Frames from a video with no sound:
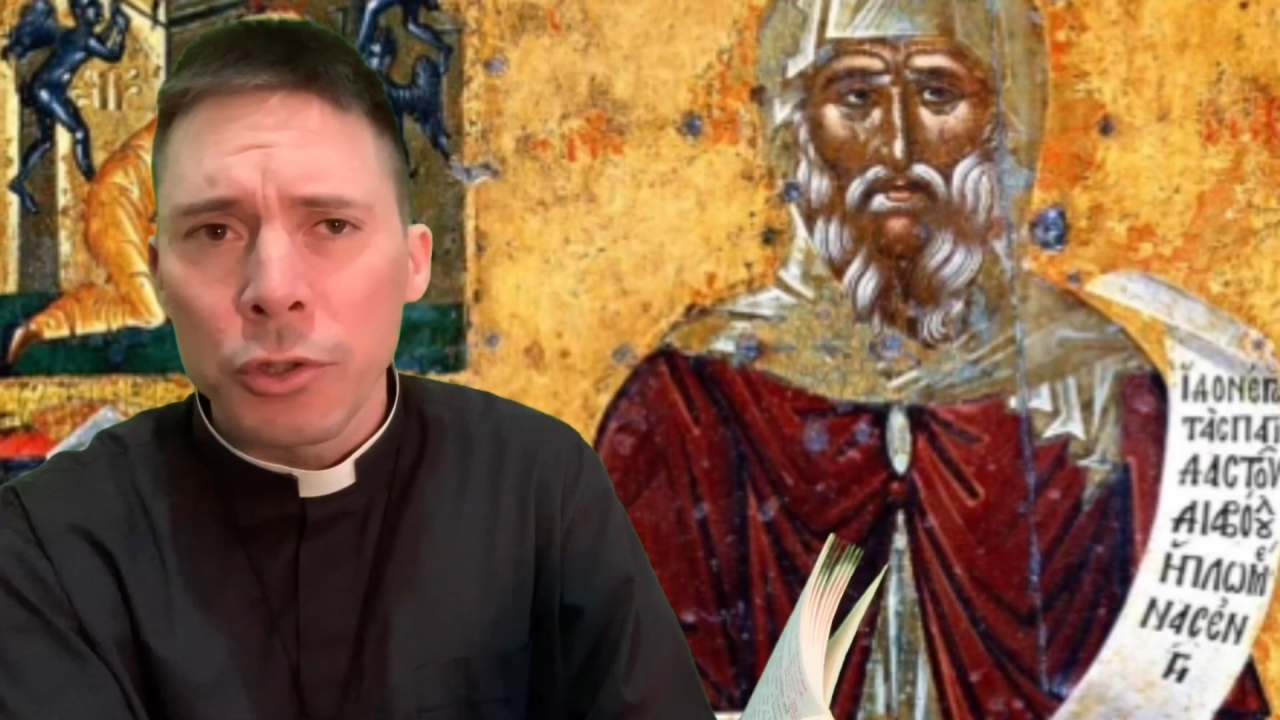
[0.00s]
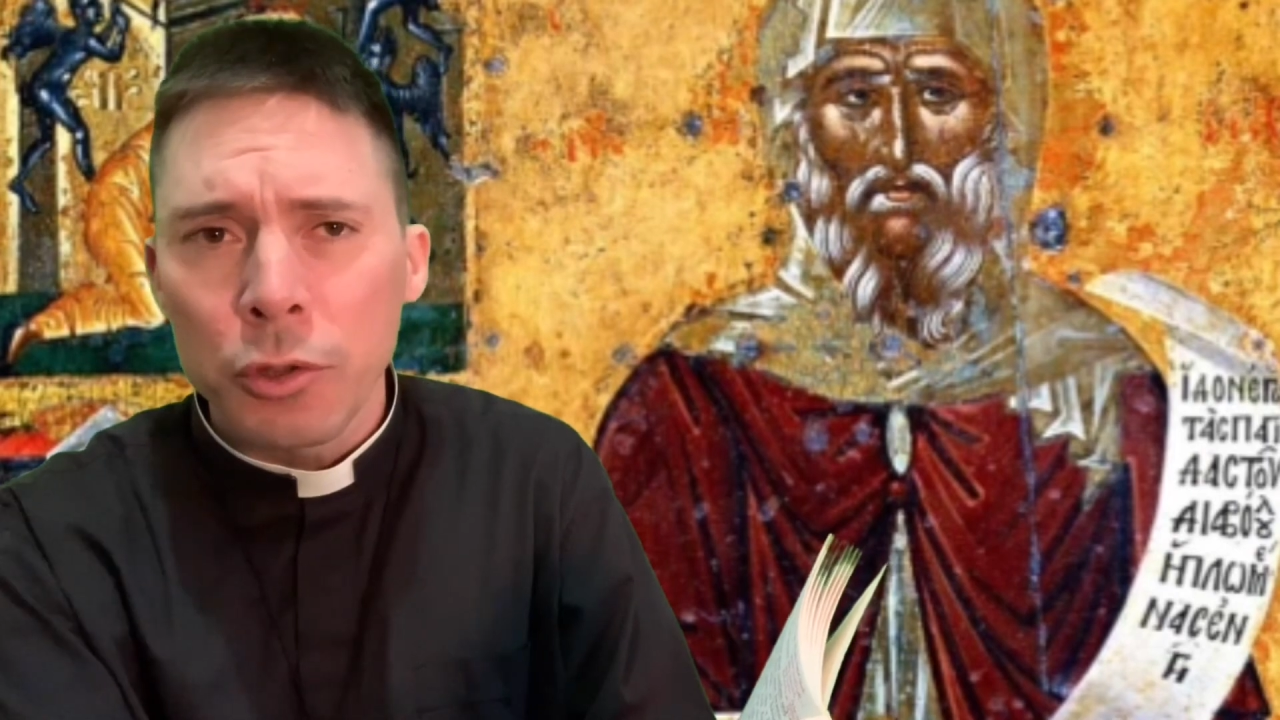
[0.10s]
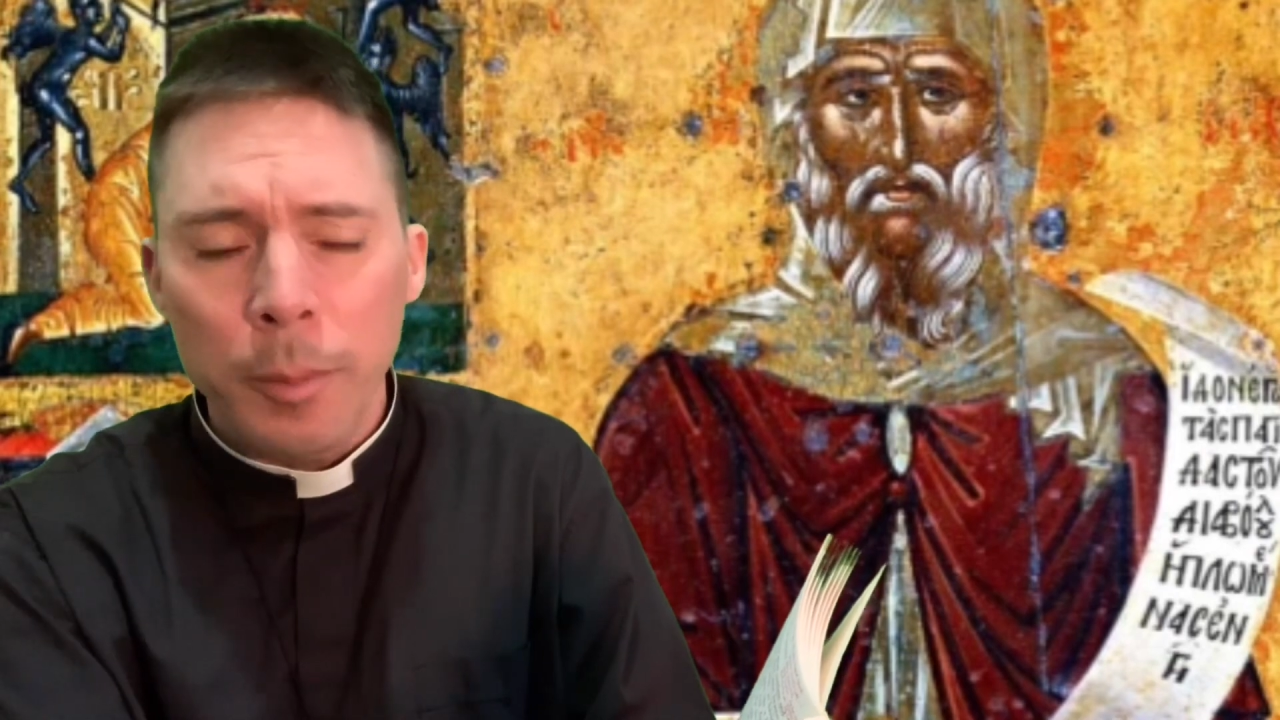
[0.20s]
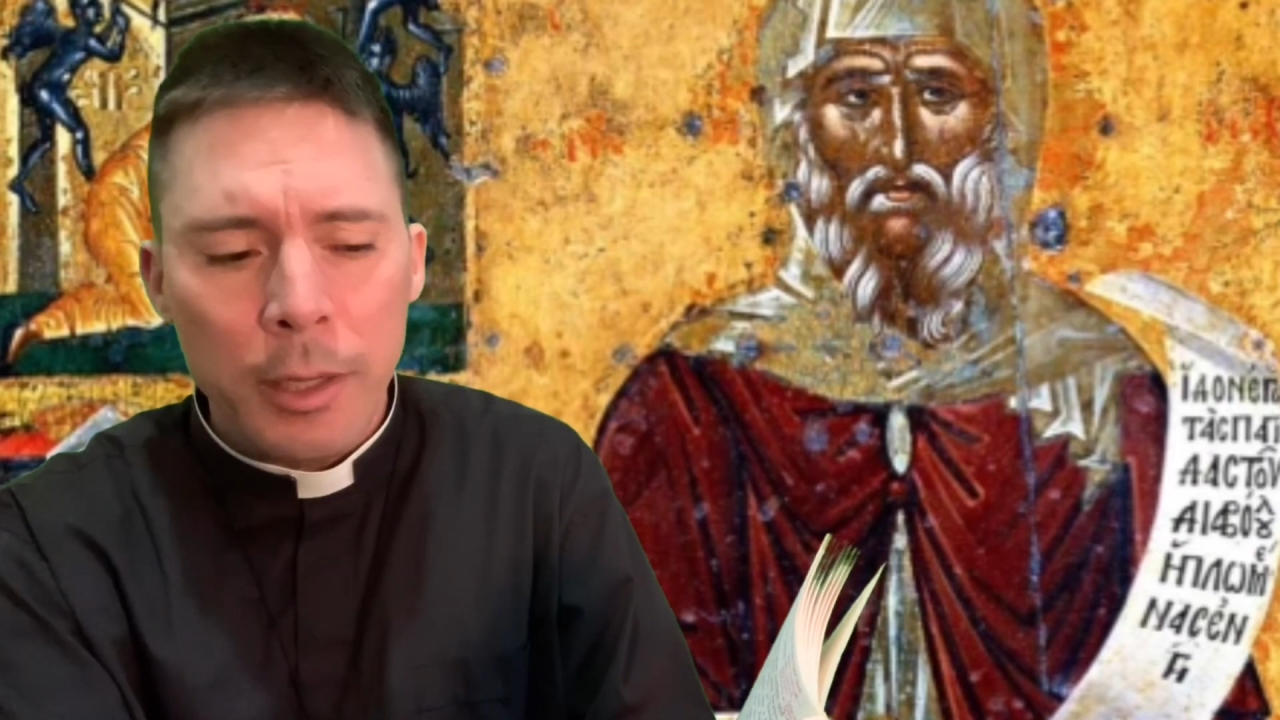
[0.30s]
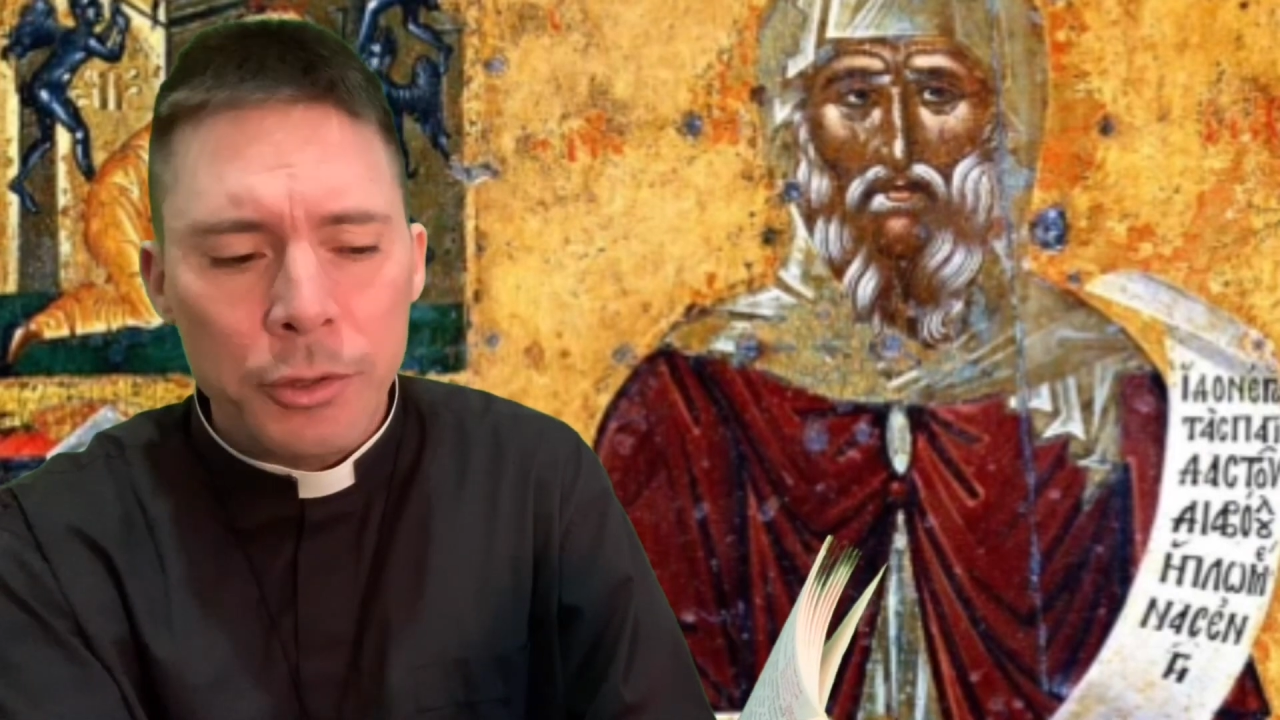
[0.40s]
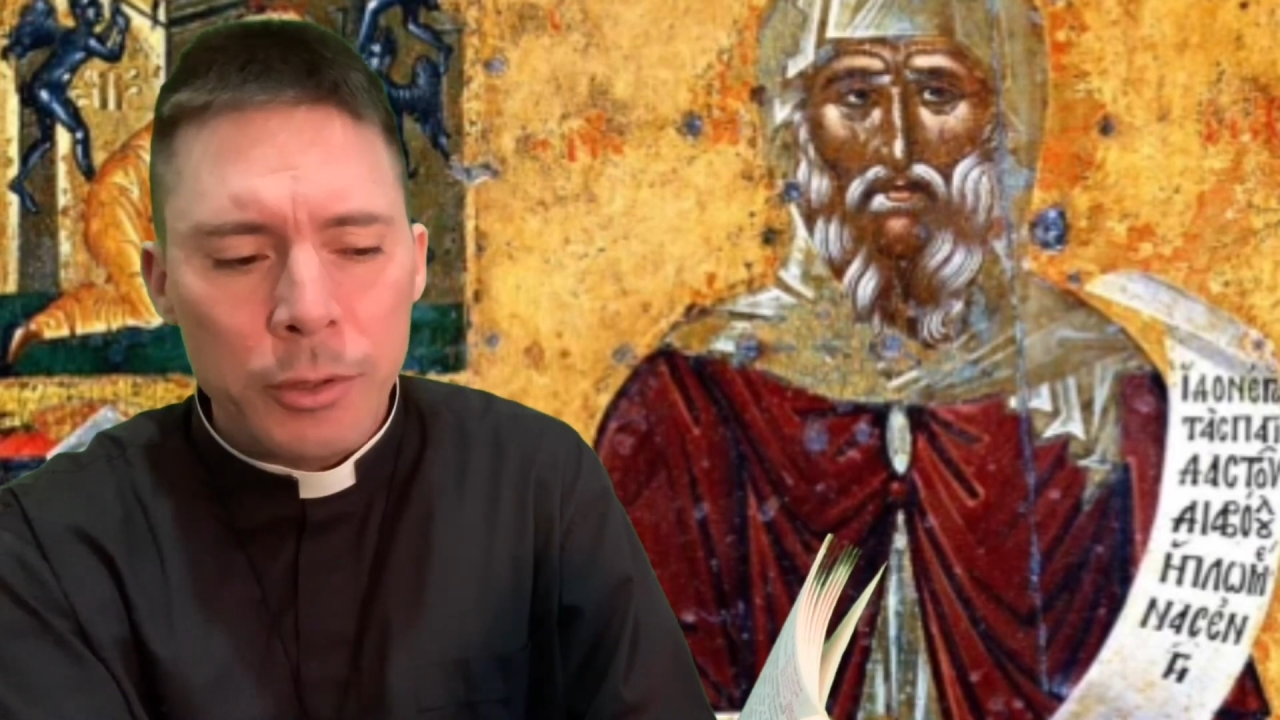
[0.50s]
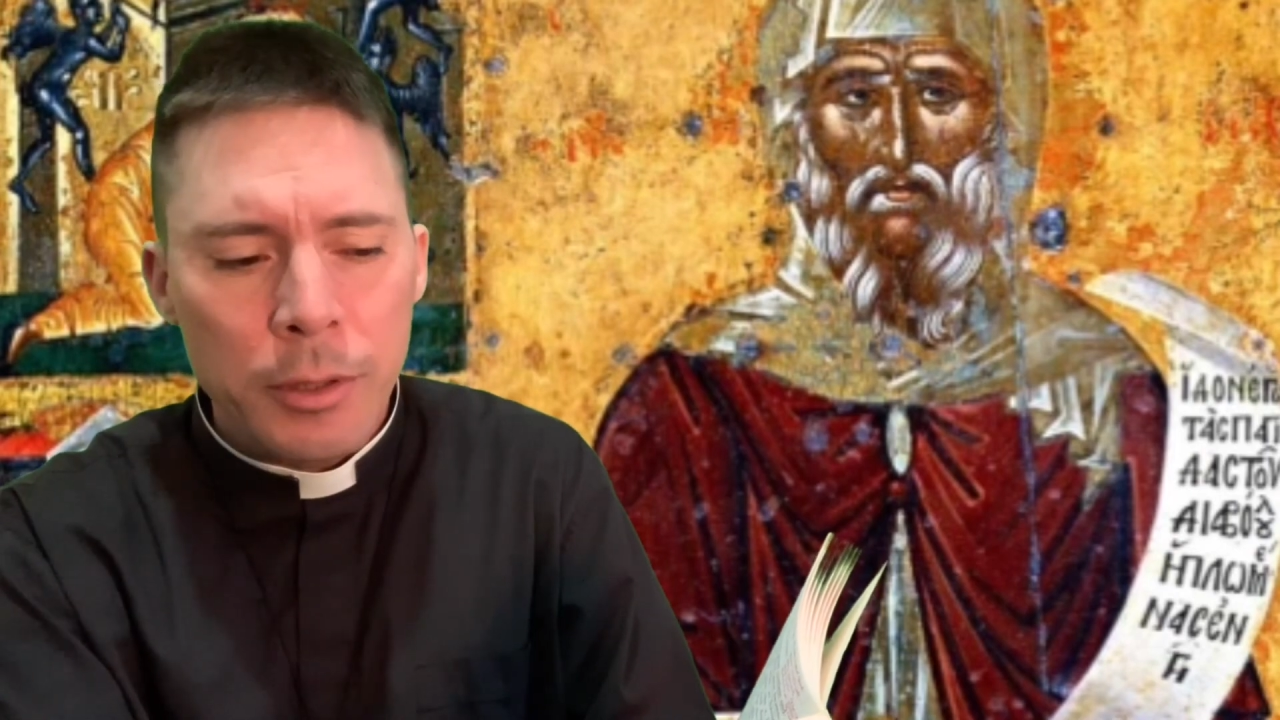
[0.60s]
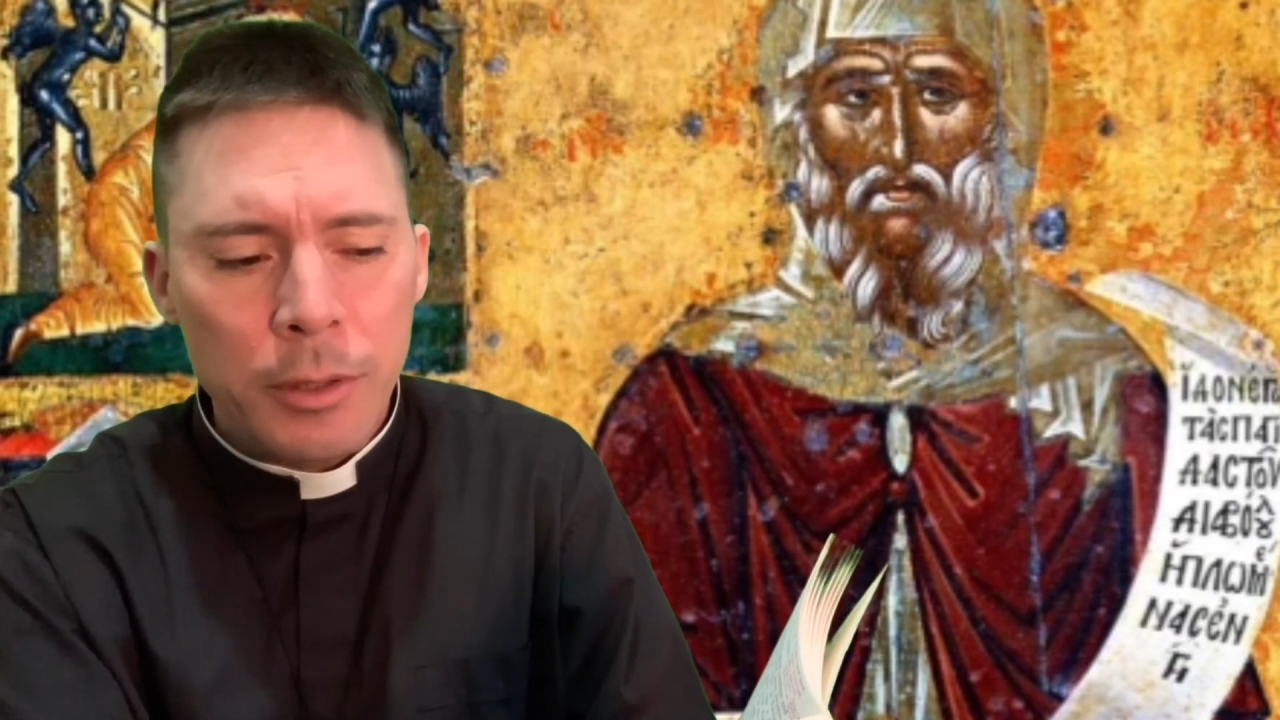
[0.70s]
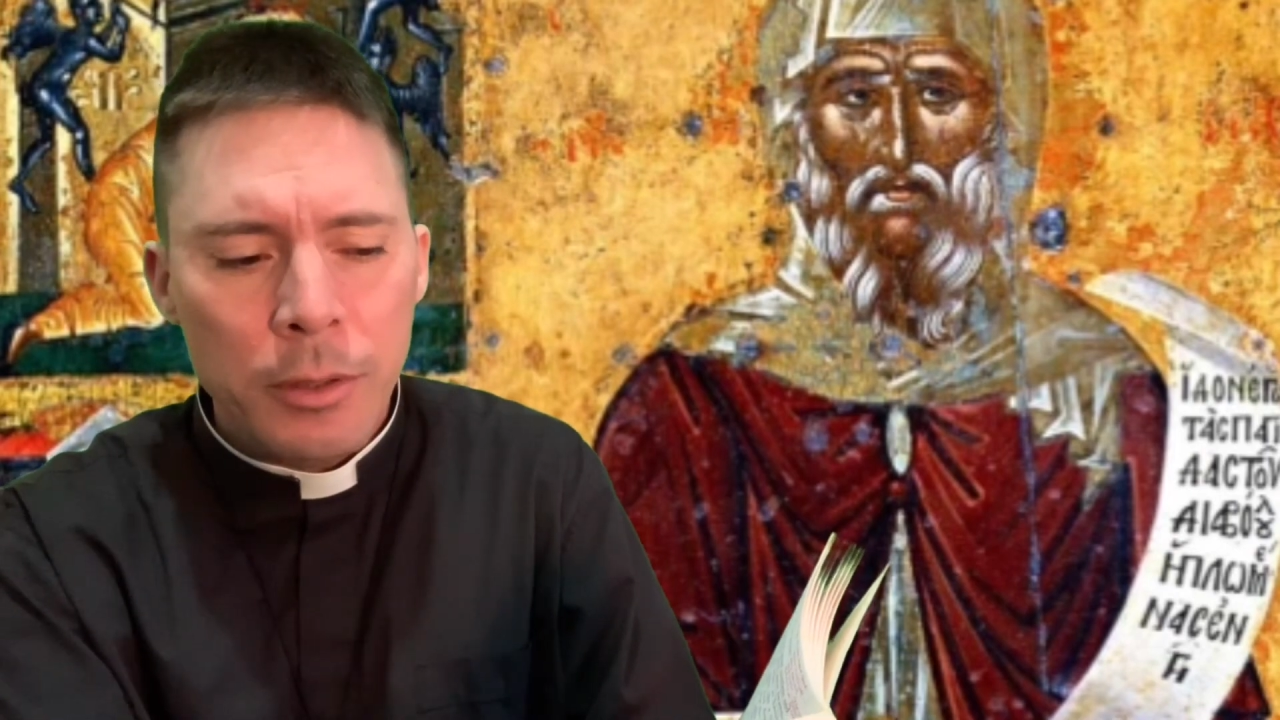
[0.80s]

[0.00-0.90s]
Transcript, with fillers: measured,